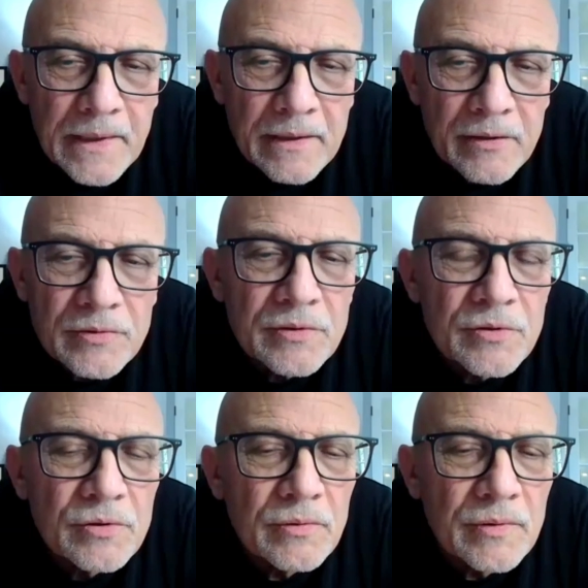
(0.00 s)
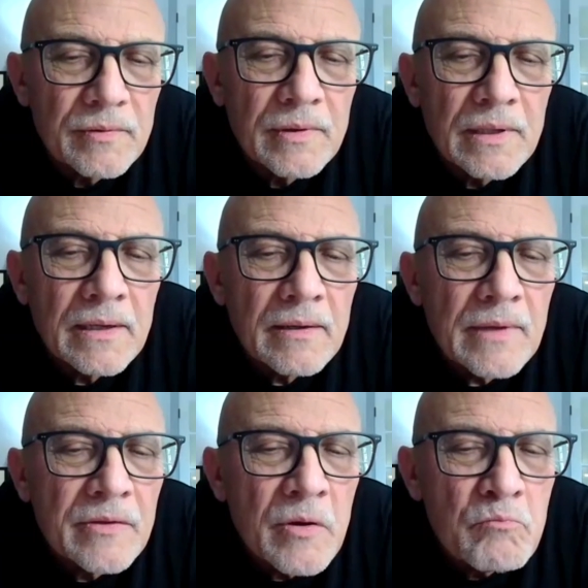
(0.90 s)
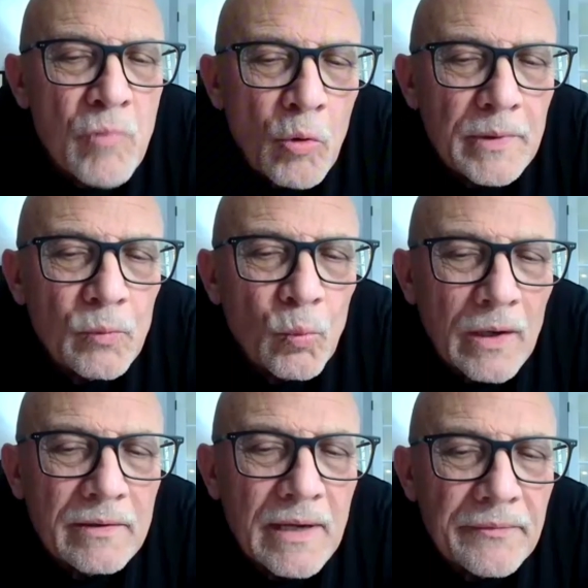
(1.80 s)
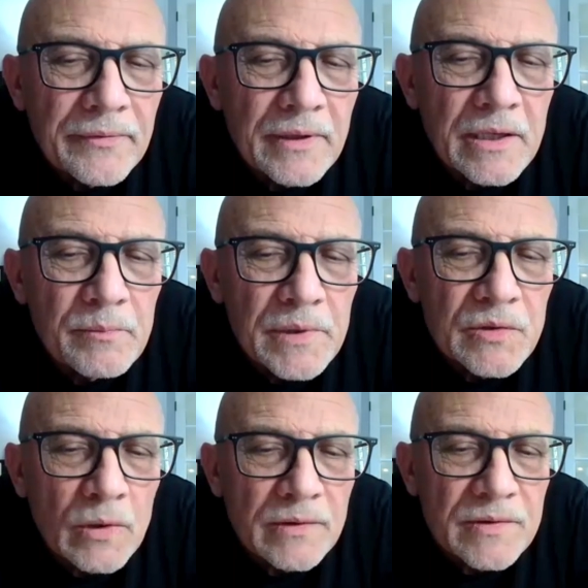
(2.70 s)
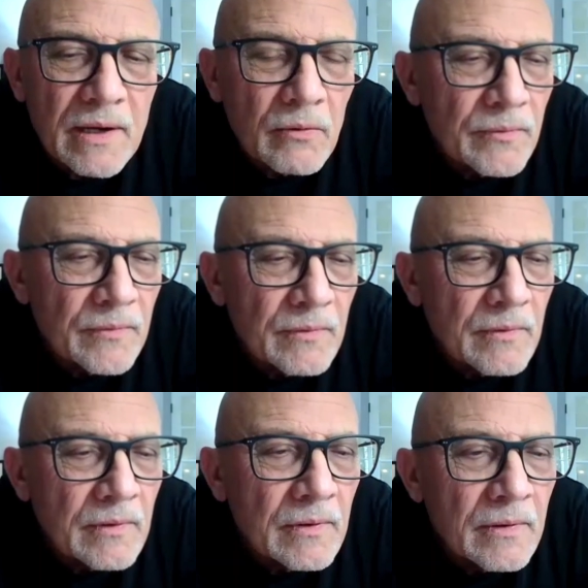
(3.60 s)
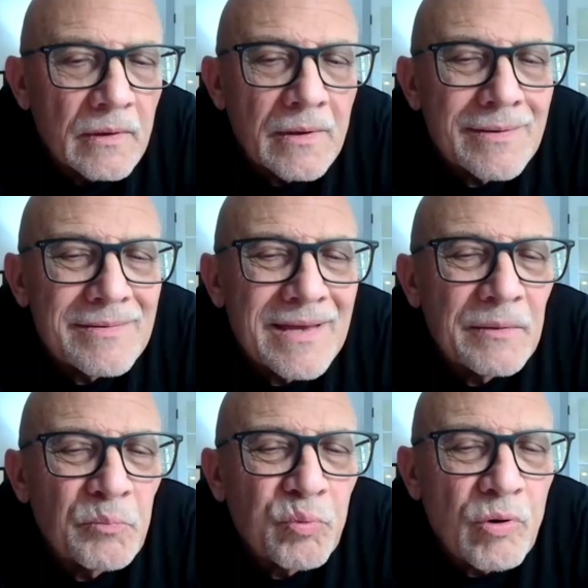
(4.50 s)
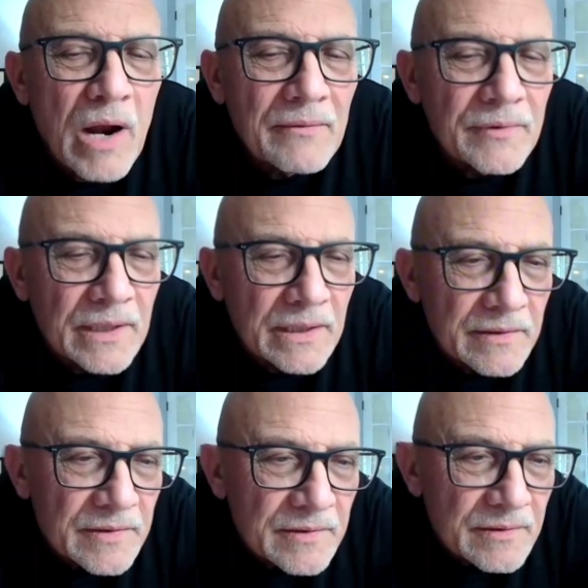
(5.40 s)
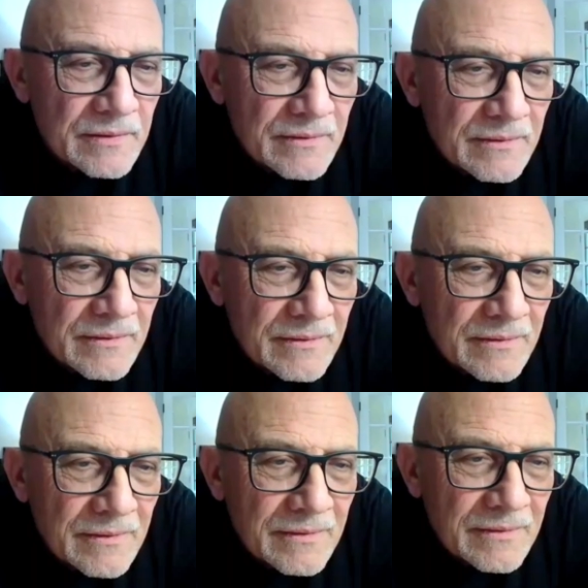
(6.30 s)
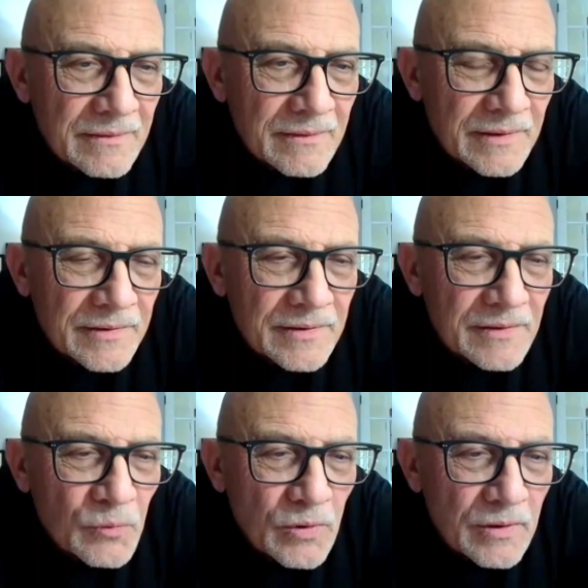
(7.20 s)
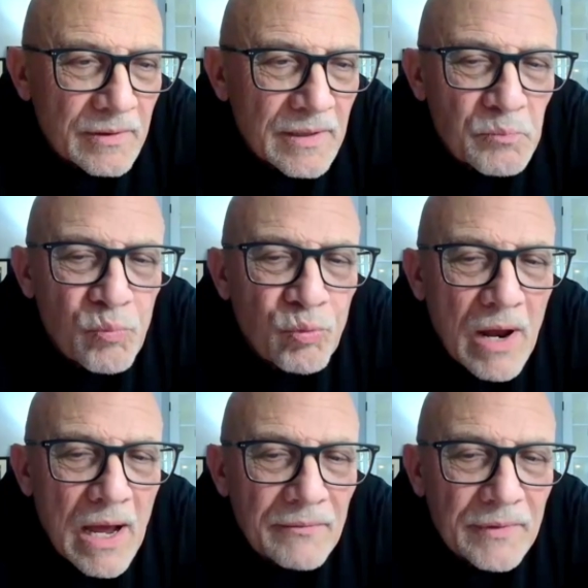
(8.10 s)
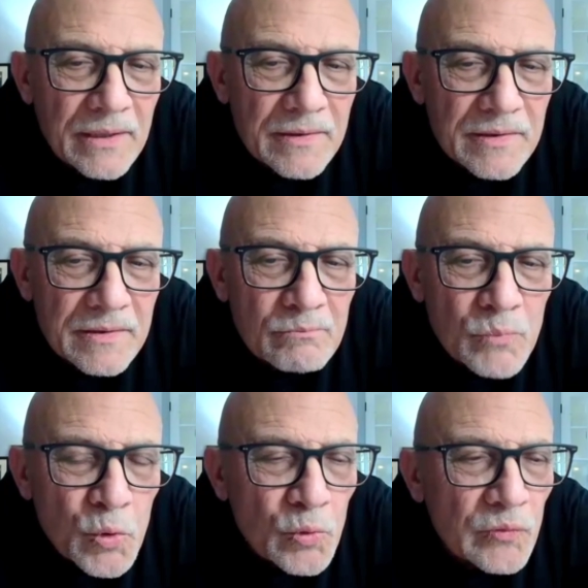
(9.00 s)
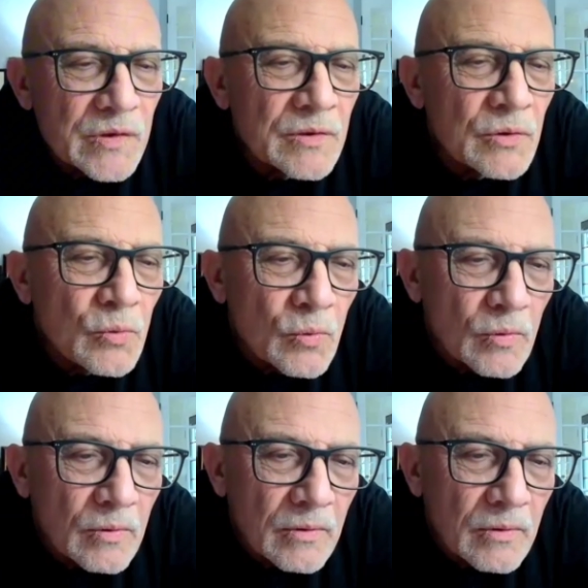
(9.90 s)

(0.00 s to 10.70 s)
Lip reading: And here's the truth, that the moment one definitely commits oneself, then providence, listen to the word, then providence moves too.